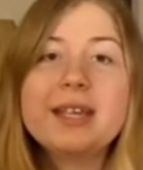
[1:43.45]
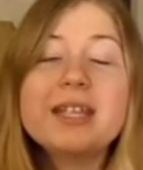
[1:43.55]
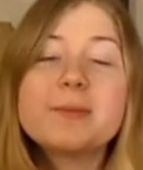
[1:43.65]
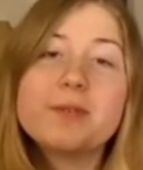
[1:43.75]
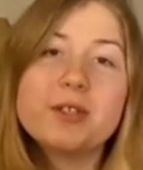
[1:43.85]

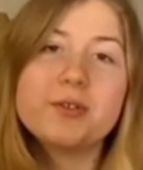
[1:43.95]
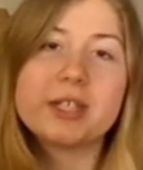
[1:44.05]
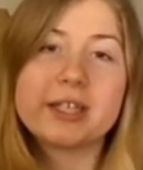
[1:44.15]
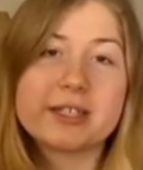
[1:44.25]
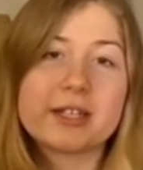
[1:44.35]
It's
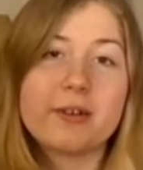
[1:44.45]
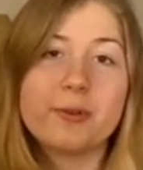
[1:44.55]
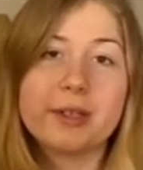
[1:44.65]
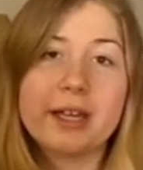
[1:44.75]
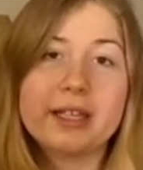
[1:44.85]
producing its
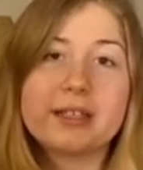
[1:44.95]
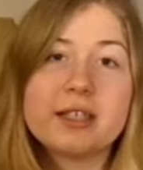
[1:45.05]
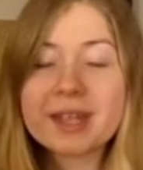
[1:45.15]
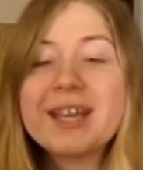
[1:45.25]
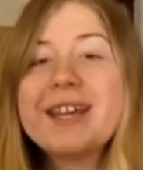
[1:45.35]
own light.
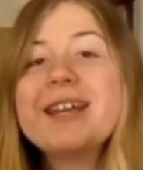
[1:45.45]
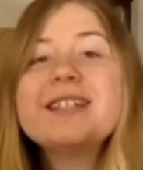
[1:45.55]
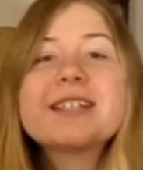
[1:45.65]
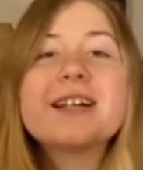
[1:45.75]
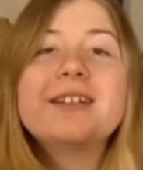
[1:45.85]

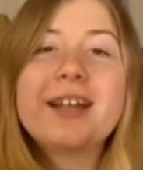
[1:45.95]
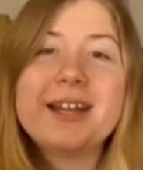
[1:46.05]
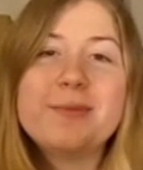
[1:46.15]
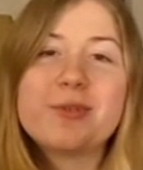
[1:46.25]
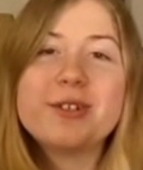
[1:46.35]
It's a
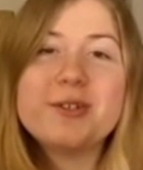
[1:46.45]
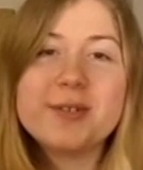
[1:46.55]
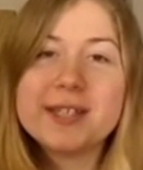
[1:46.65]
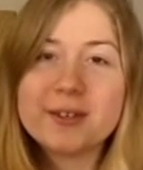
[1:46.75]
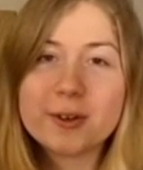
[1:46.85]
light
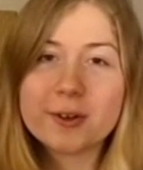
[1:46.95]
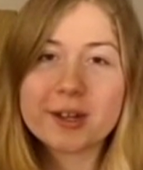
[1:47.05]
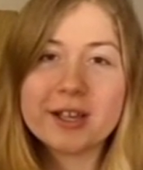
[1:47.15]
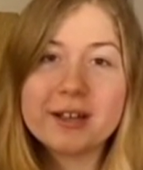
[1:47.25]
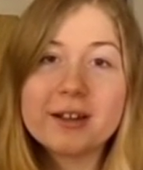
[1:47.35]
producing
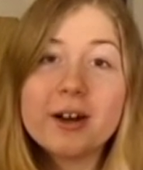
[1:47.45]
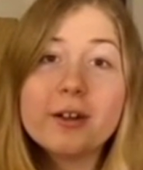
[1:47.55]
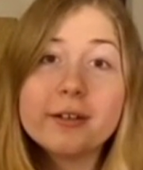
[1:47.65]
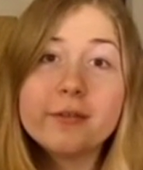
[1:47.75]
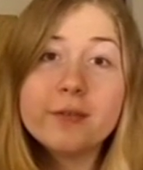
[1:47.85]
organ
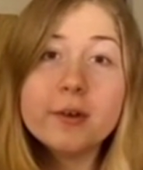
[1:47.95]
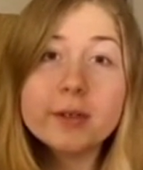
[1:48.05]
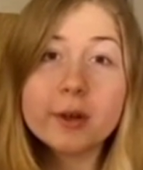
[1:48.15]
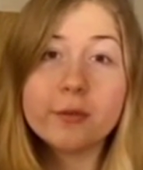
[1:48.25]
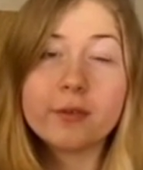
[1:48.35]
called a
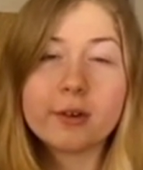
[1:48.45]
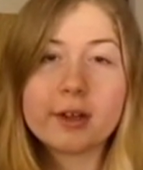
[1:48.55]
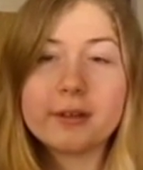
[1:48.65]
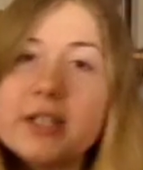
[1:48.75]
photophore.